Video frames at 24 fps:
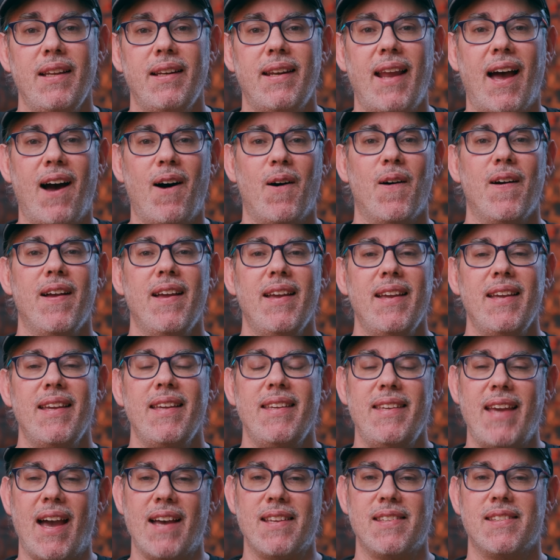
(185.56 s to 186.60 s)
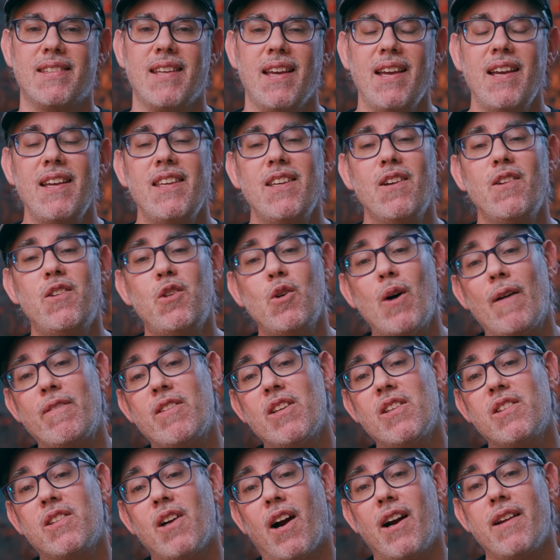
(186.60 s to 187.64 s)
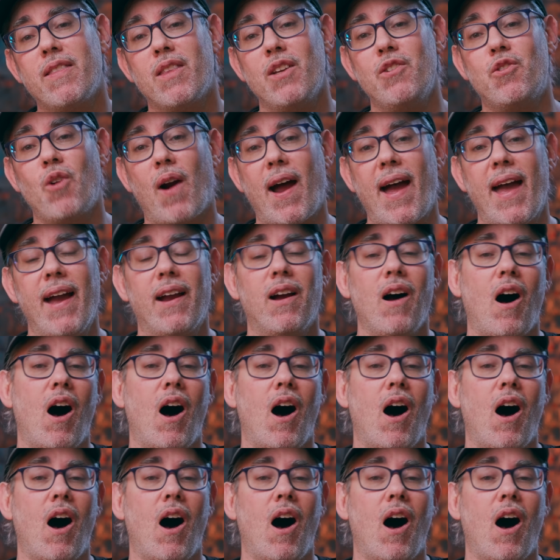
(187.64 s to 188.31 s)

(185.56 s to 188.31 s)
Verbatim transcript: Now, yes, you do have to start the drag